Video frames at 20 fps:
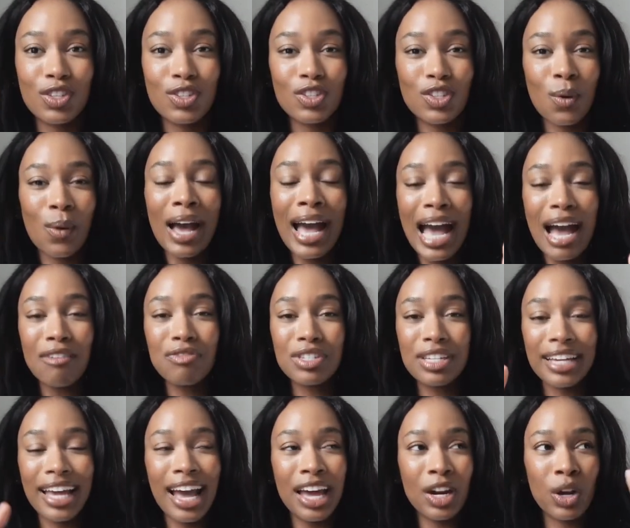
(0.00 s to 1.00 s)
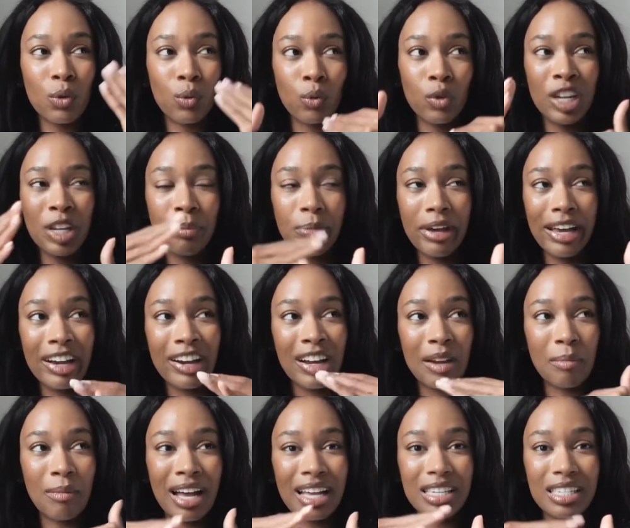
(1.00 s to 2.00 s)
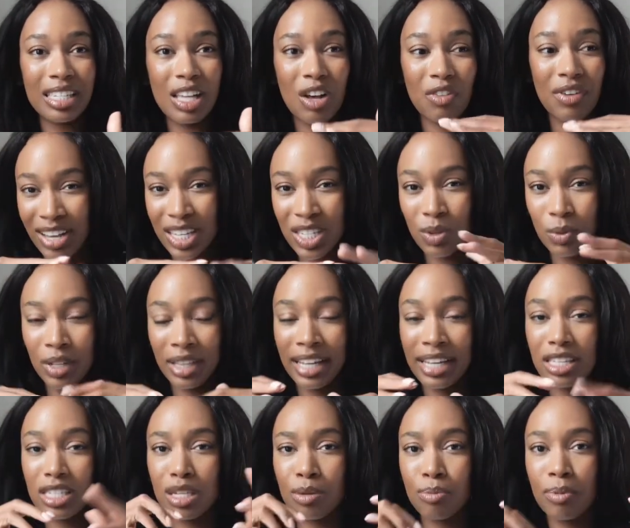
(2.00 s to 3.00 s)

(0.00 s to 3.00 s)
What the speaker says: So I have to kind of reparent myself as it relates to